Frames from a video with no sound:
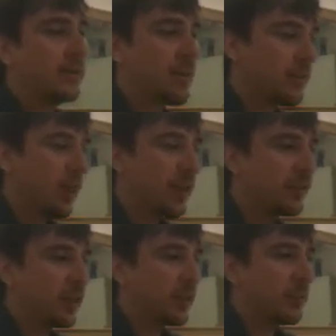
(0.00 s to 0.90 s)

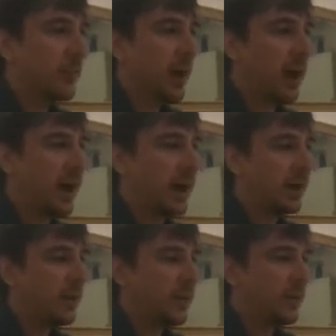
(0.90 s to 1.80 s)
destruction by
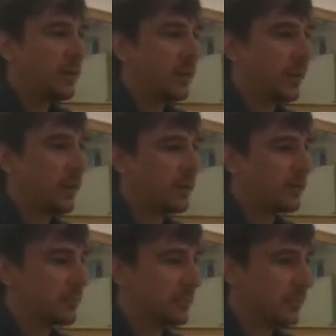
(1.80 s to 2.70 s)
their
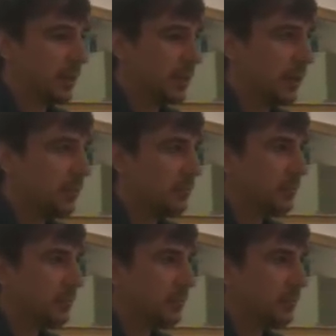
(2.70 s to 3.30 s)
you know,